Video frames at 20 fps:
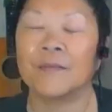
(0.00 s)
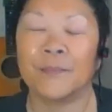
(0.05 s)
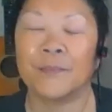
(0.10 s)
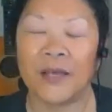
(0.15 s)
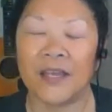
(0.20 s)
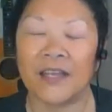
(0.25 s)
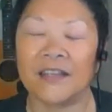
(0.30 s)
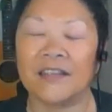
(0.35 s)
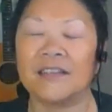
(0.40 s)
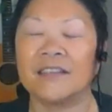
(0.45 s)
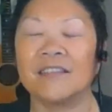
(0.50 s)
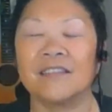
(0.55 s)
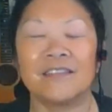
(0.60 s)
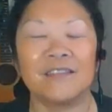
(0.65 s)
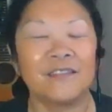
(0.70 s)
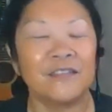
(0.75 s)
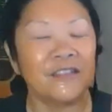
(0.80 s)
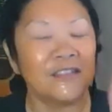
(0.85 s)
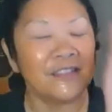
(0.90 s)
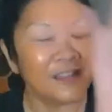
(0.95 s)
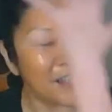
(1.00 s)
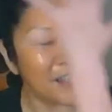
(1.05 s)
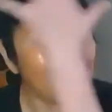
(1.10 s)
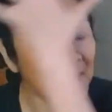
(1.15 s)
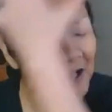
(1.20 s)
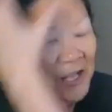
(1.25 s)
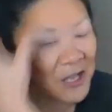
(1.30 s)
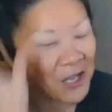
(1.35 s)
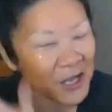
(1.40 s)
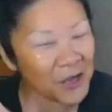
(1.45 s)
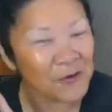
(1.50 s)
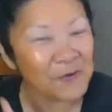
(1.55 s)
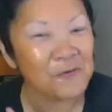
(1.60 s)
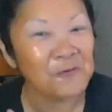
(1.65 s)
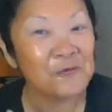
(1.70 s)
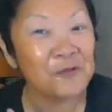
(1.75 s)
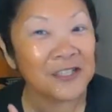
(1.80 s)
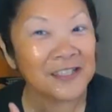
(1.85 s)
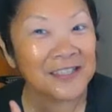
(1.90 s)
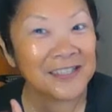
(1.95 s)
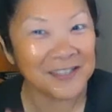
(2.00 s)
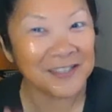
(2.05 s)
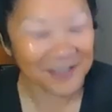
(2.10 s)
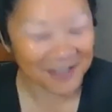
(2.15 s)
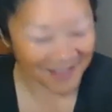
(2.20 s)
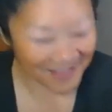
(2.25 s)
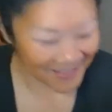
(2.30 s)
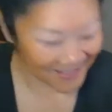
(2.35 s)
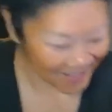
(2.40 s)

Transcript: But a really good